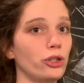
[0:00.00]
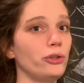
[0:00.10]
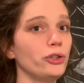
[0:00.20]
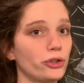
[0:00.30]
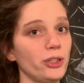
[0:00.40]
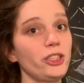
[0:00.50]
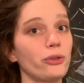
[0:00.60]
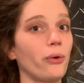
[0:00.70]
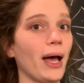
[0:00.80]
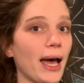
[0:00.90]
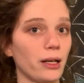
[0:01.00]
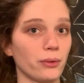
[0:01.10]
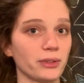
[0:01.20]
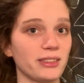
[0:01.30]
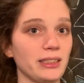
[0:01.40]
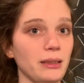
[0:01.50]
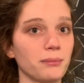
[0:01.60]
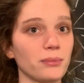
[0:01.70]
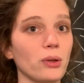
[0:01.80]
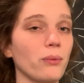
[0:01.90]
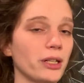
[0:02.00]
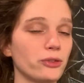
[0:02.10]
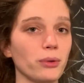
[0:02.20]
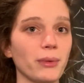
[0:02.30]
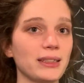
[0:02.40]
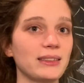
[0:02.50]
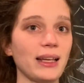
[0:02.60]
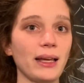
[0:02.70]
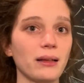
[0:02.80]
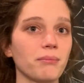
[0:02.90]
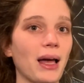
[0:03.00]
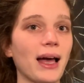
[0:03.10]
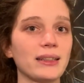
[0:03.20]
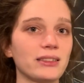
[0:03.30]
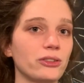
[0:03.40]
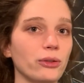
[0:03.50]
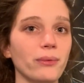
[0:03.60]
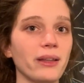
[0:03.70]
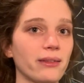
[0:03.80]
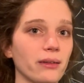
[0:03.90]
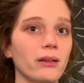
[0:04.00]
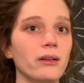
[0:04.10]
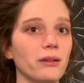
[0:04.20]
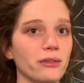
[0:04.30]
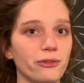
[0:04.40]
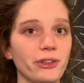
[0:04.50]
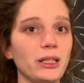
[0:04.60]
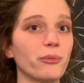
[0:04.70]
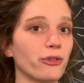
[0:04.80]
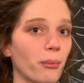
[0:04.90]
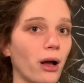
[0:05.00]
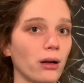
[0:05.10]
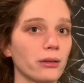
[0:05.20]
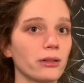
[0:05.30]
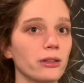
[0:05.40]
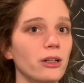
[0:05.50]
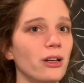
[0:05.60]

nutritional adequacy, which we might say has to do with freedom from hunger.